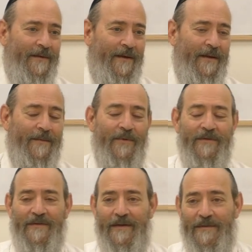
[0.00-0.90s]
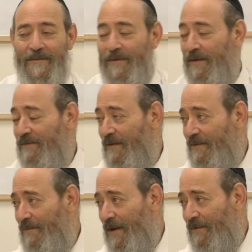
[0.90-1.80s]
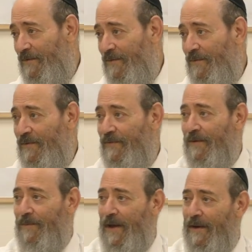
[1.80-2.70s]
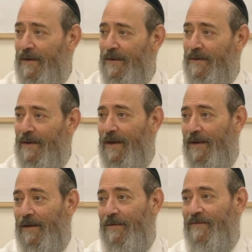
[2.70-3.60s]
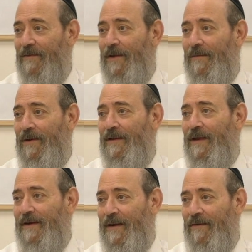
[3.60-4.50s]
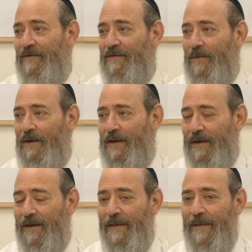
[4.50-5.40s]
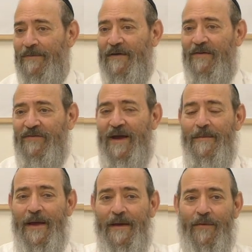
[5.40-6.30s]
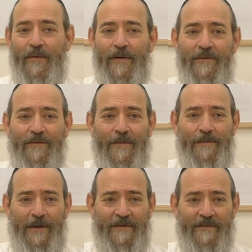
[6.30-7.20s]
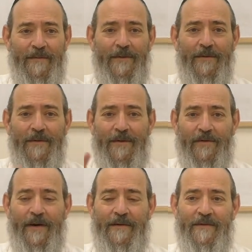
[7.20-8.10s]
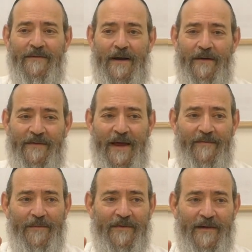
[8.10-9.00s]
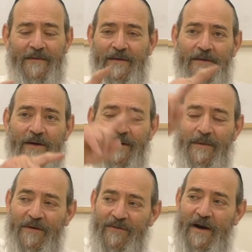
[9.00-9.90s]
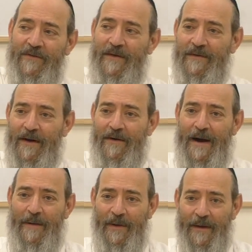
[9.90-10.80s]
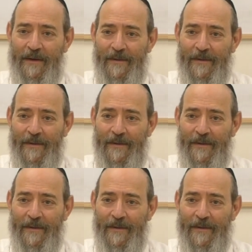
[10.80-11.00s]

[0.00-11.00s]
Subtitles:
And the moon says the Medrash, the moon felt bad. Now he used to be a big light, now he's a small light. So Hashem, in order to appease the moon, created the stars, gave him the stars, said, you're going to be in charge of the entire army.